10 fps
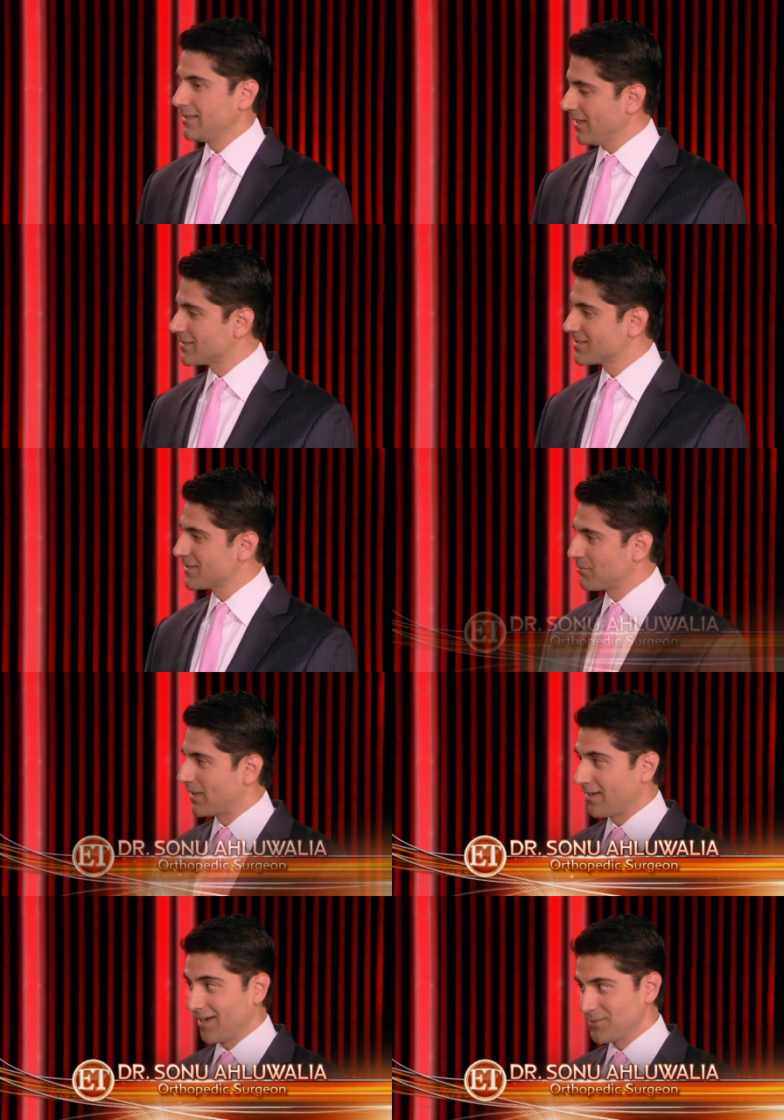yes,
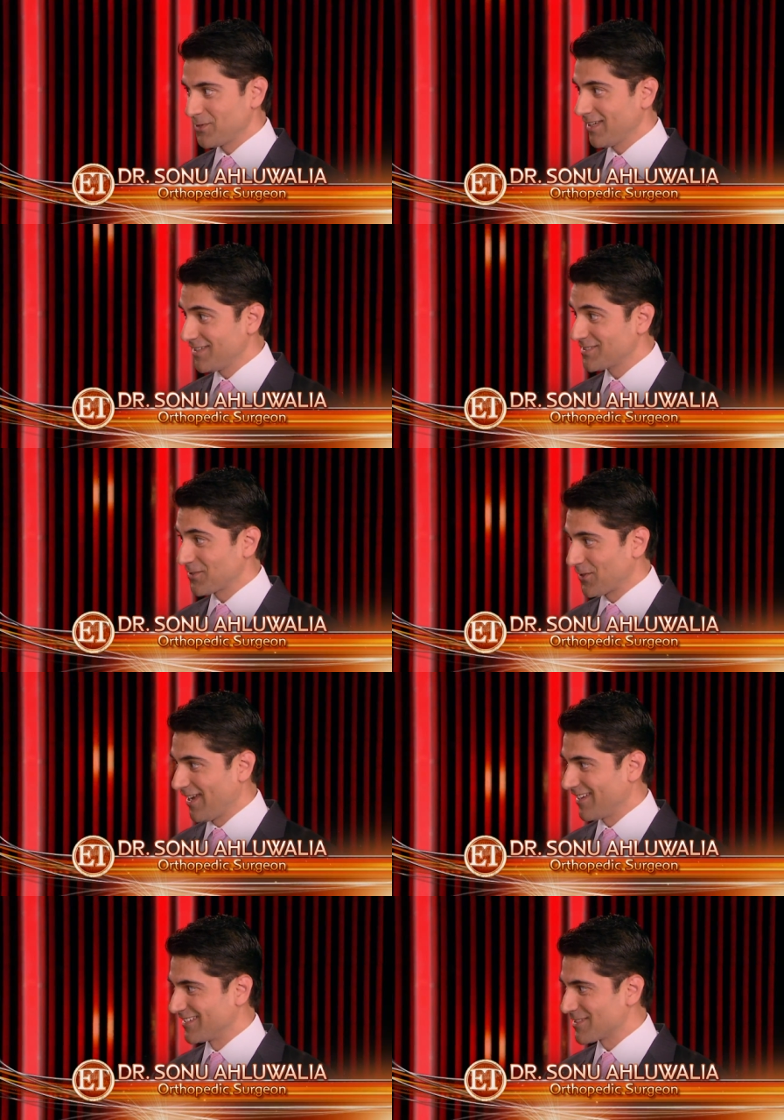but I do think he's in good
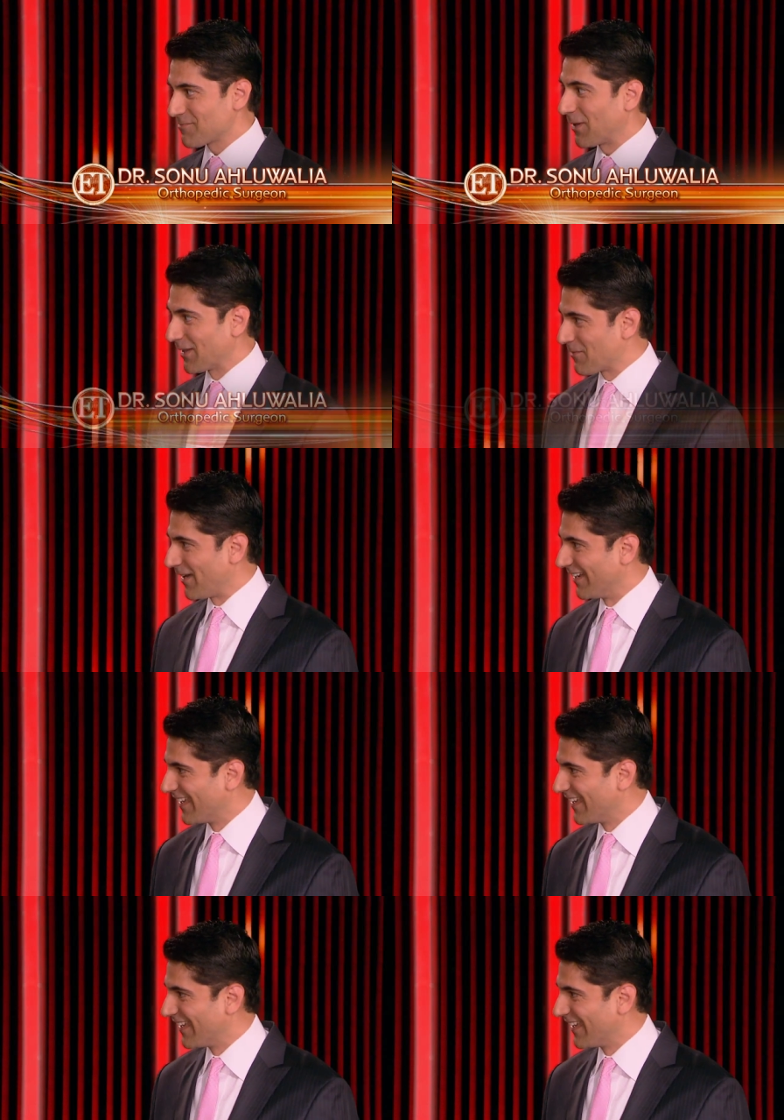hands. Pardon the pun.